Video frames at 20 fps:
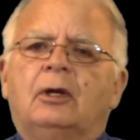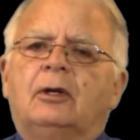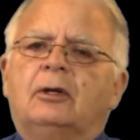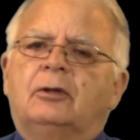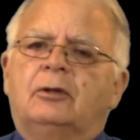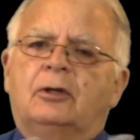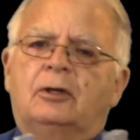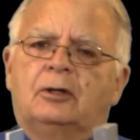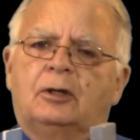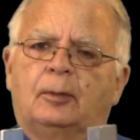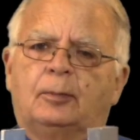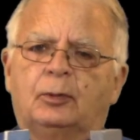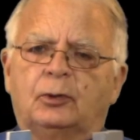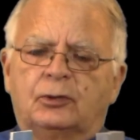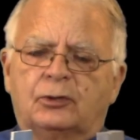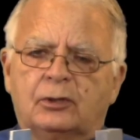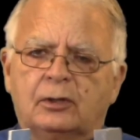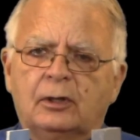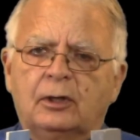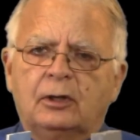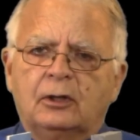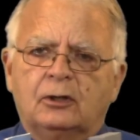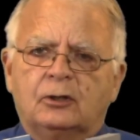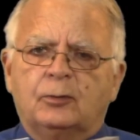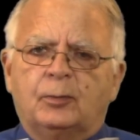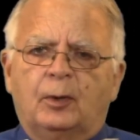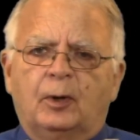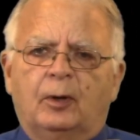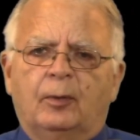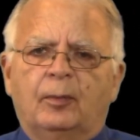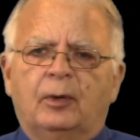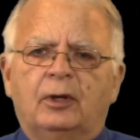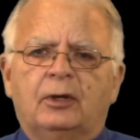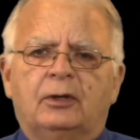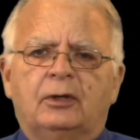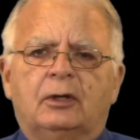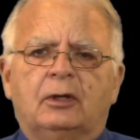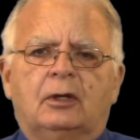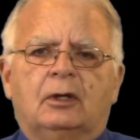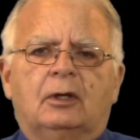the Double-slit experiment,
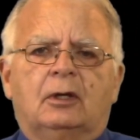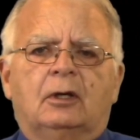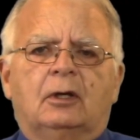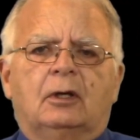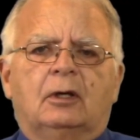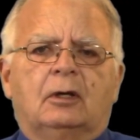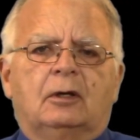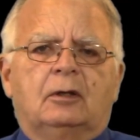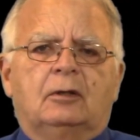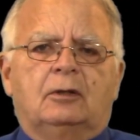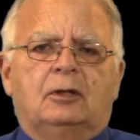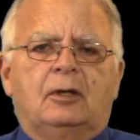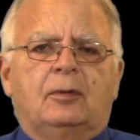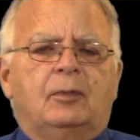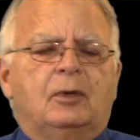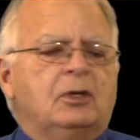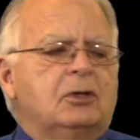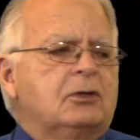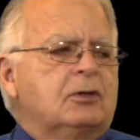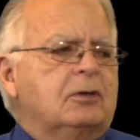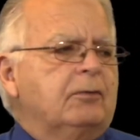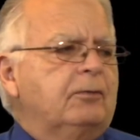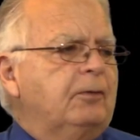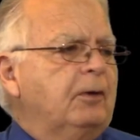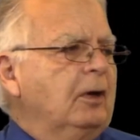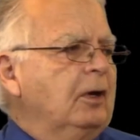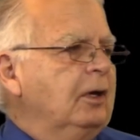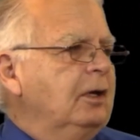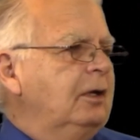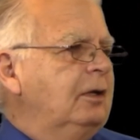demystified.